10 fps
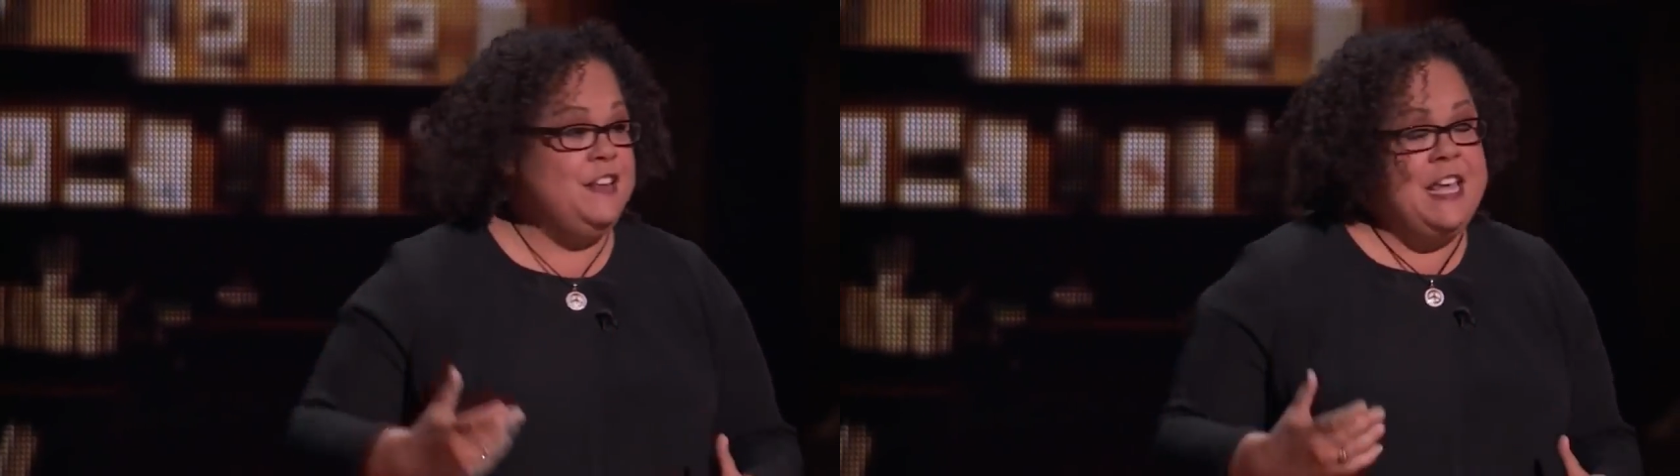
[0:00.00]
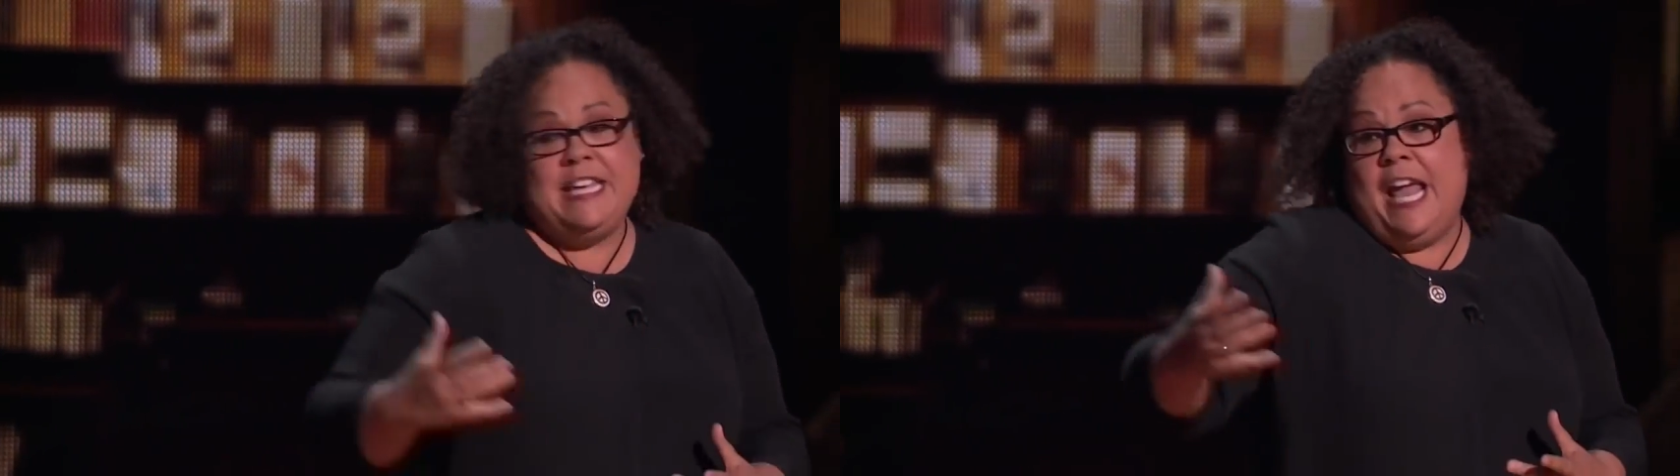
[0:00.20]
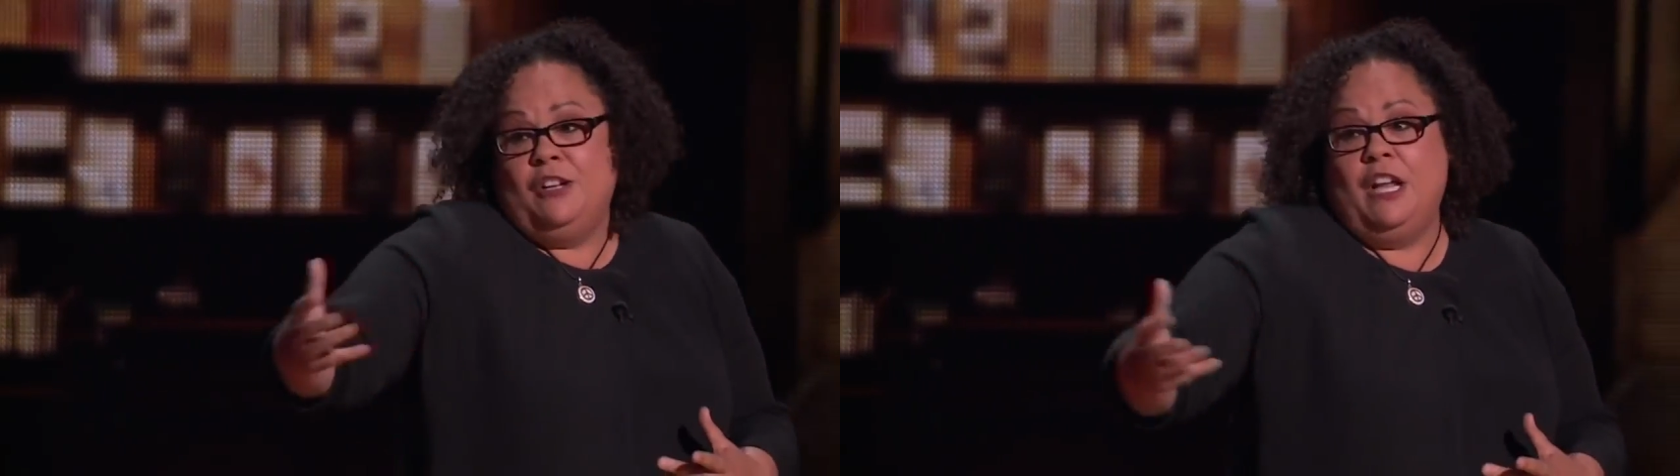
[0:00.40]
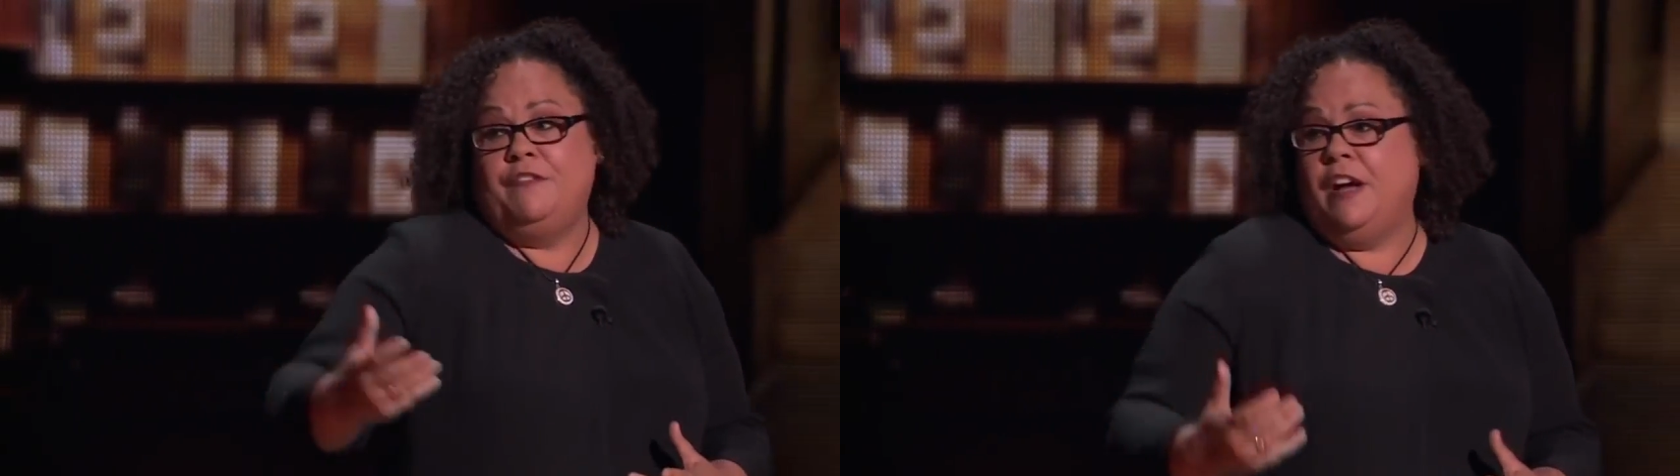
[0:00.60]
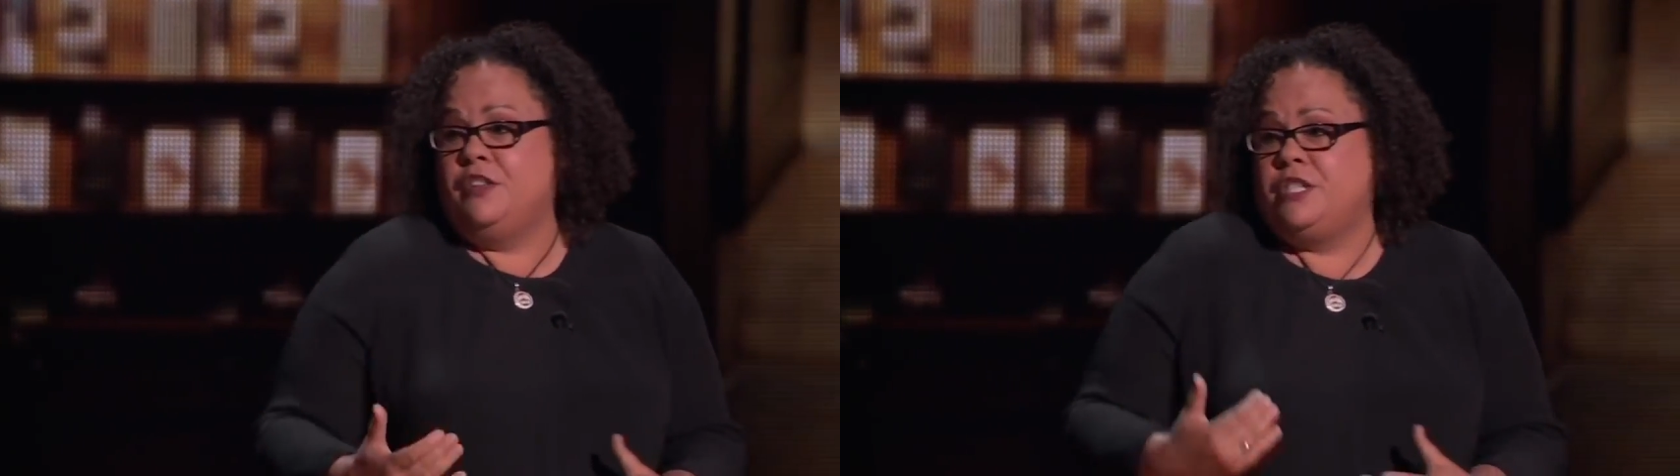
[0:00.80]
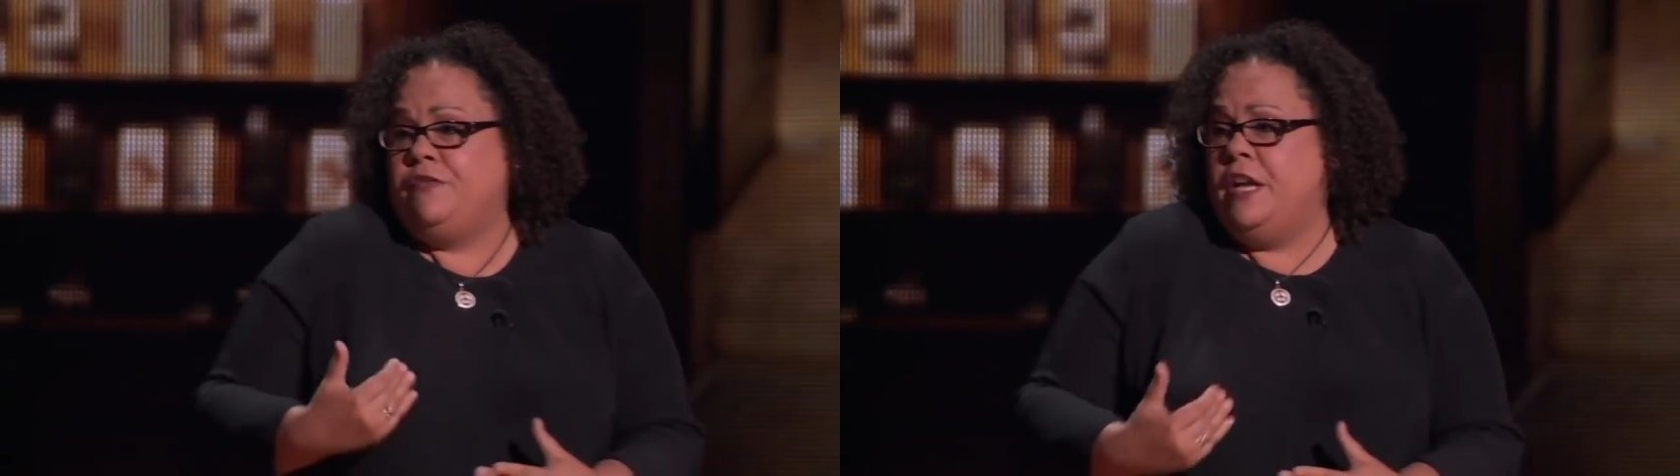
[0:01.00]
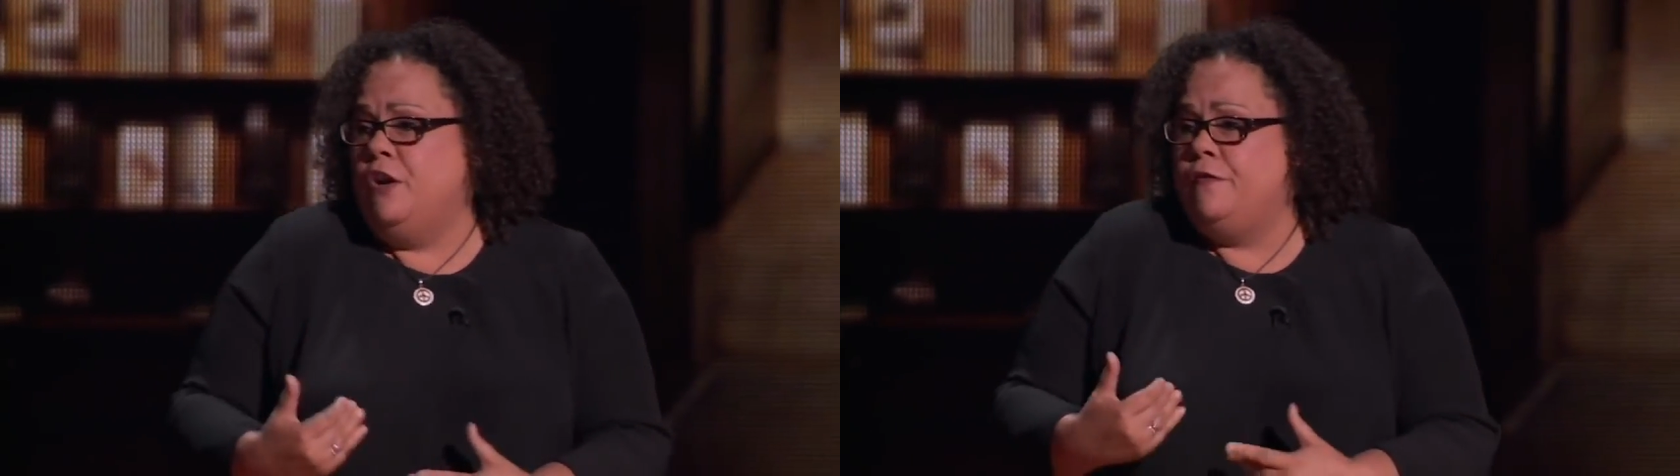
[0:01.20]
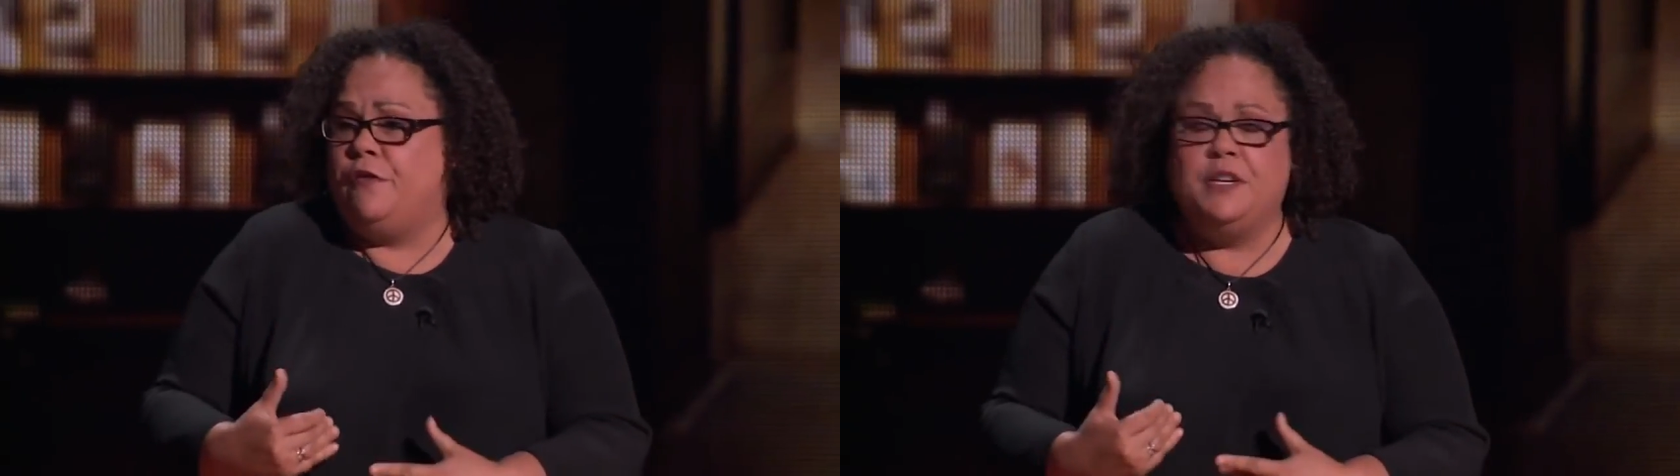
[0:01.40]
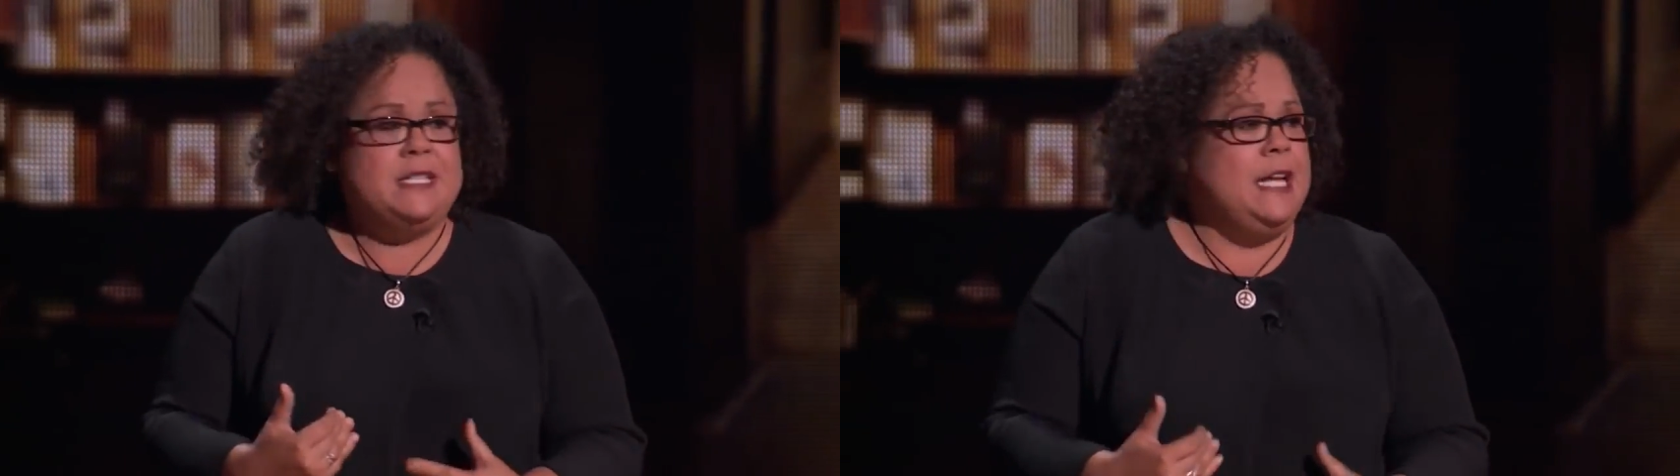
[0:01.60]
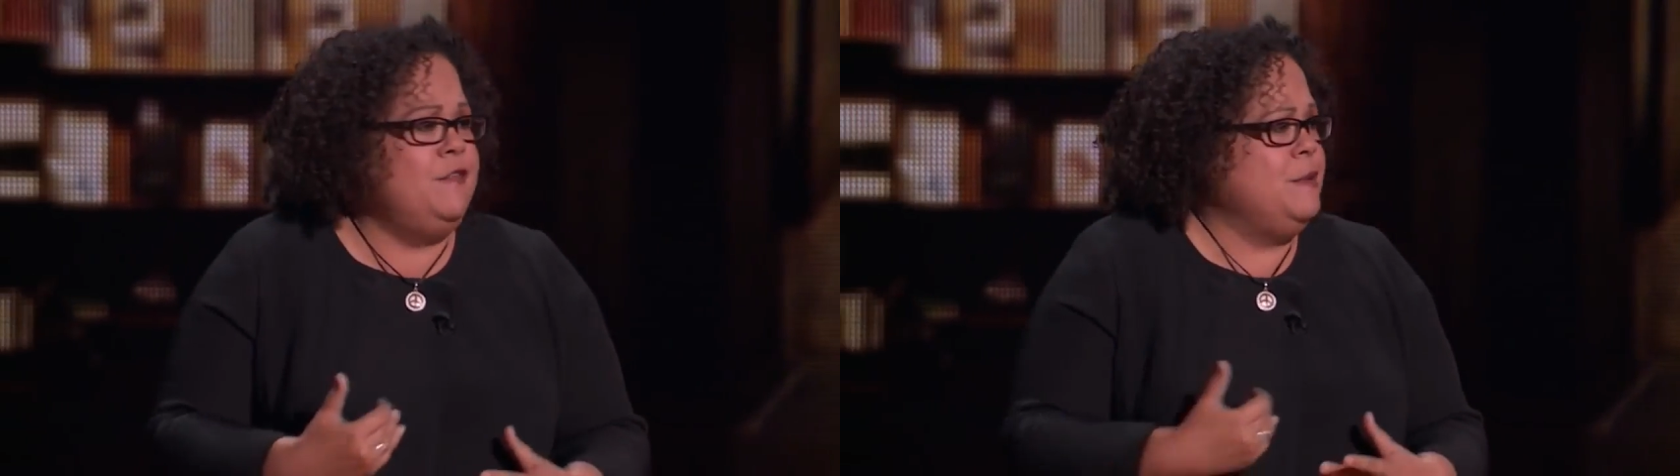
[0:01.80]
and they can't love others if they don't first
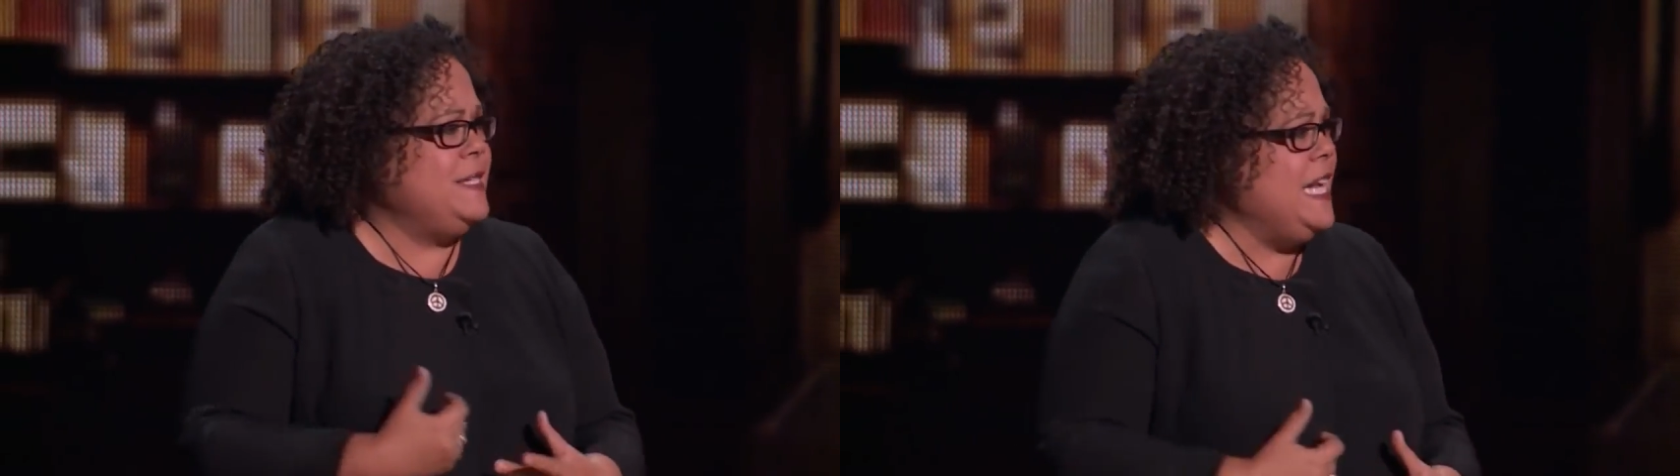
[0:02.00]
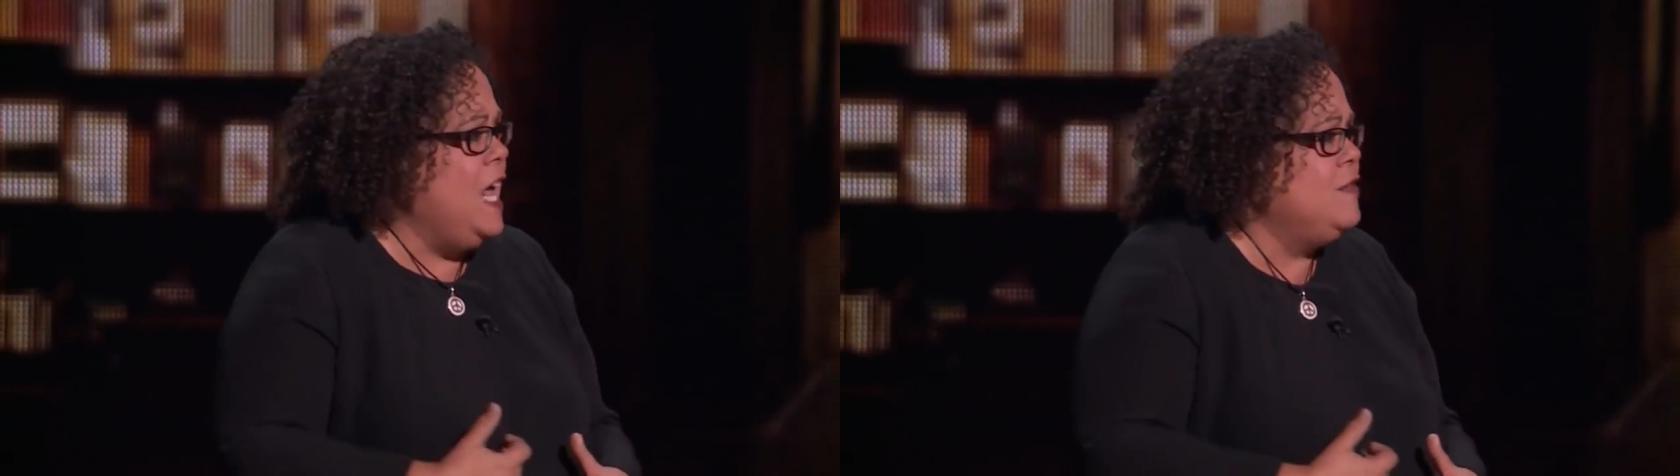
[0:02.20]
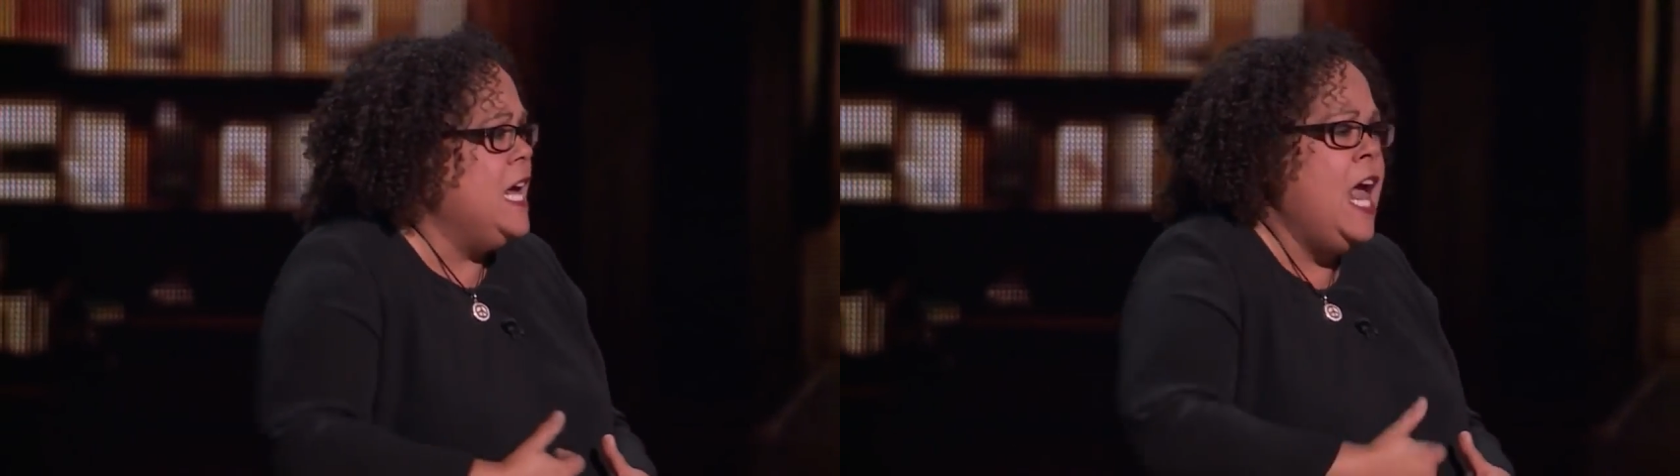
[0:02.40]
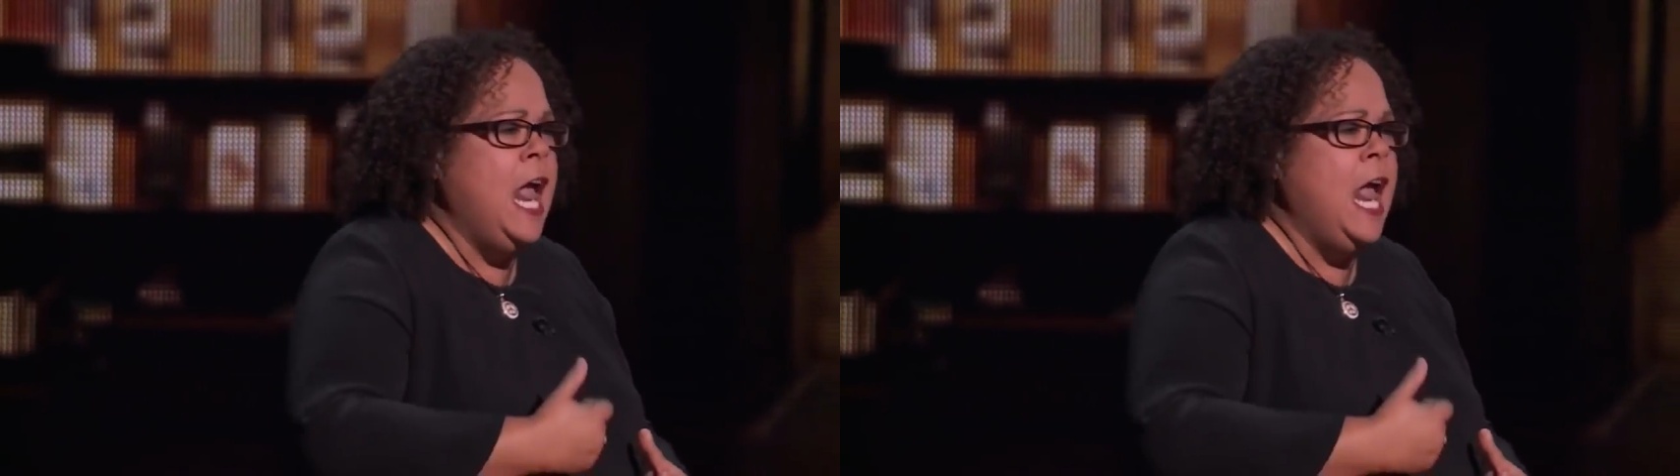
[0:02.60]
love themselves,